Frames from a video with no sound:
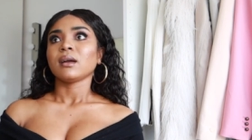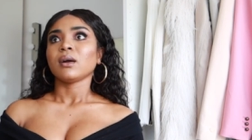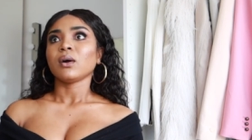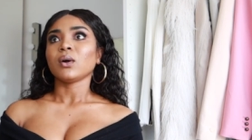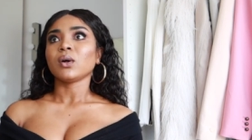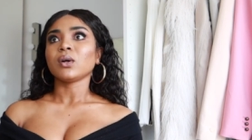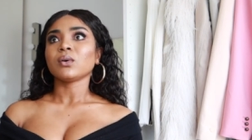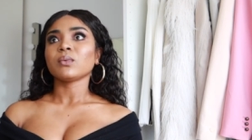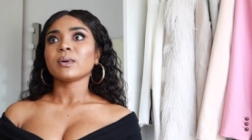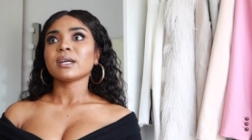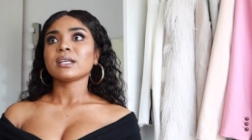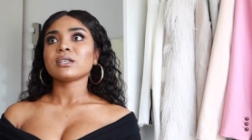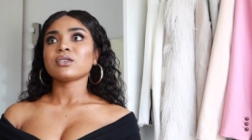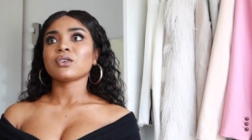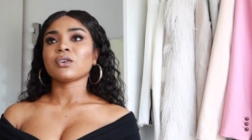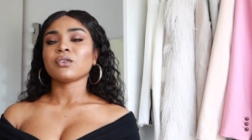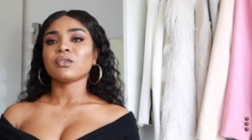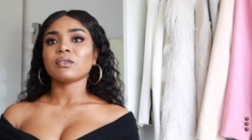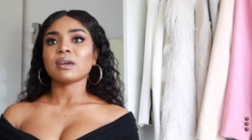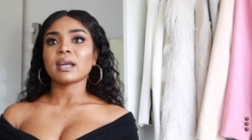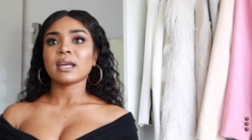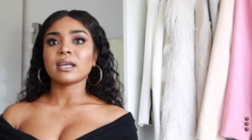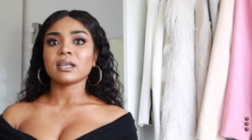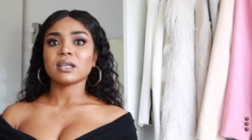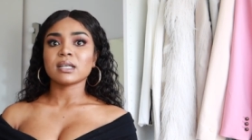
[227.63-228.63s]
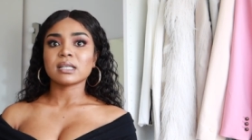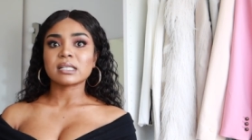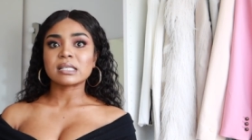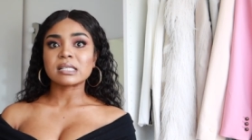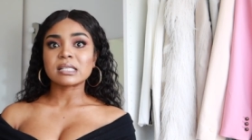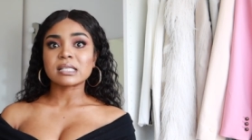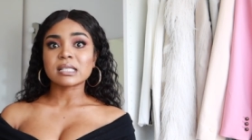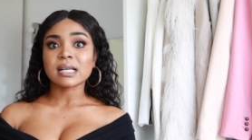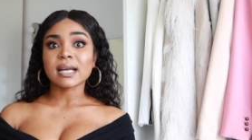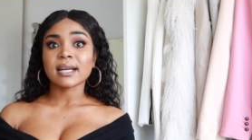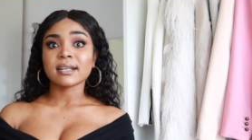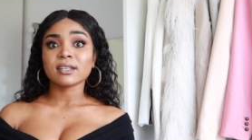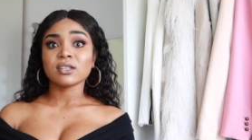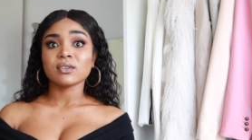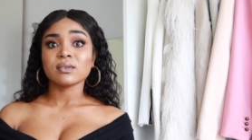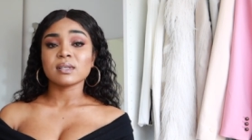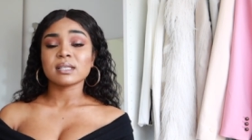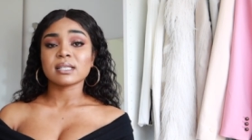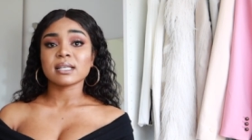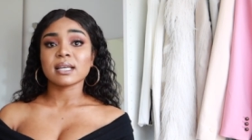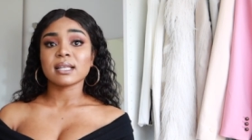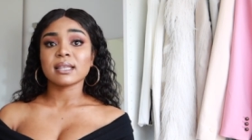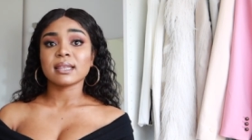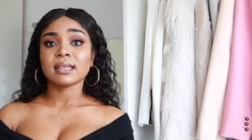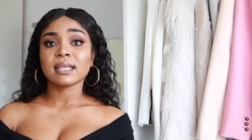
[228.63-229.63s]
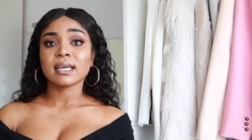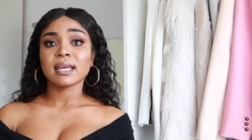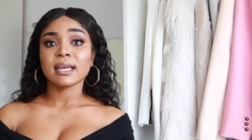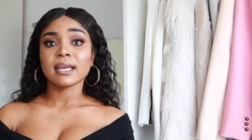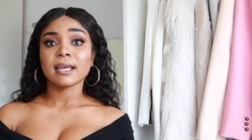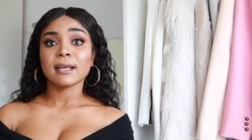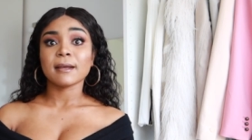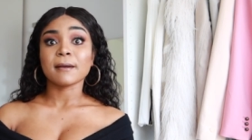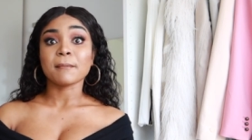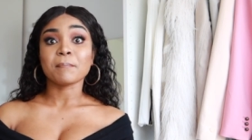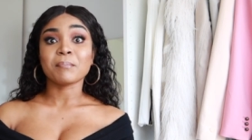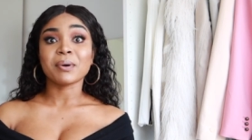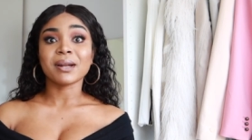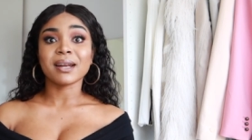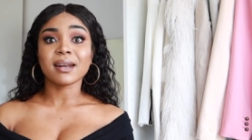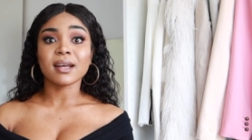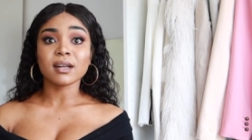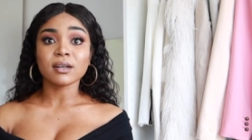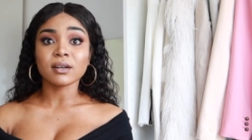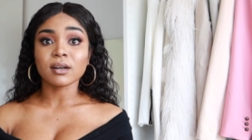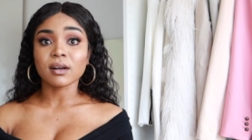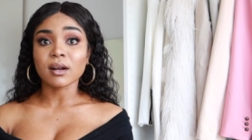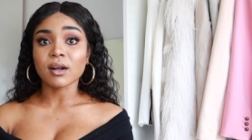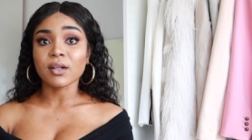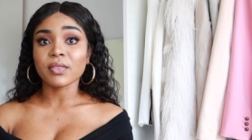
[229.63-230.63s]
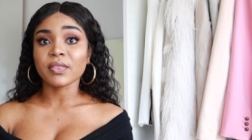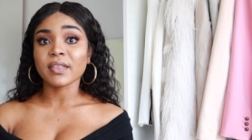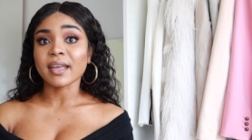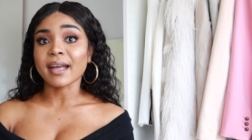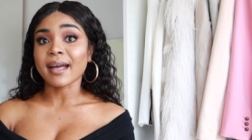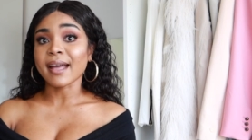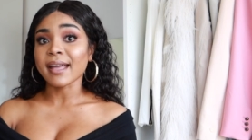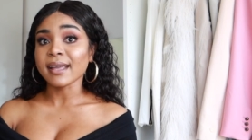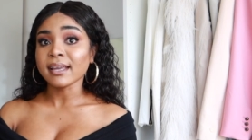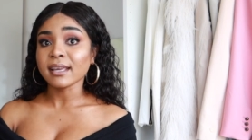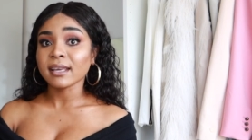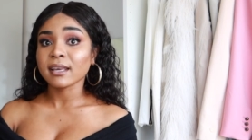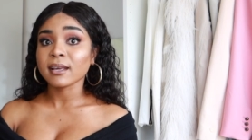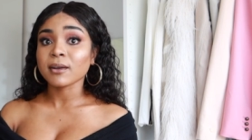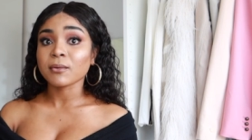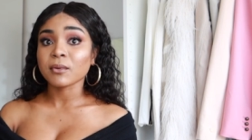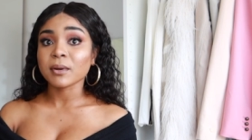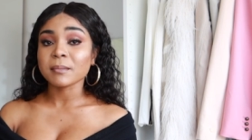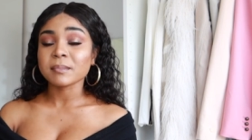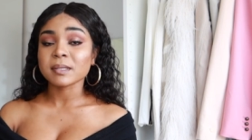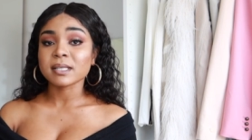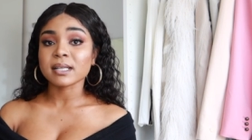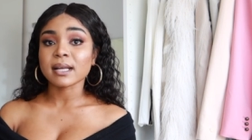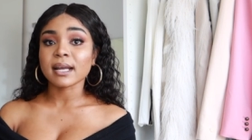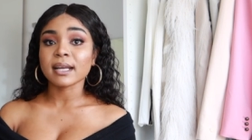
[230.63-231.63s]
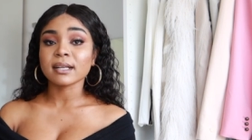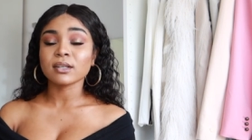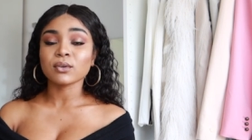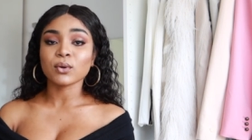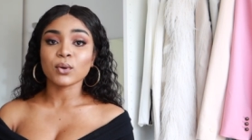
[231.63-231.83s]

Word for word: always create your design using the planner on the IKEA website,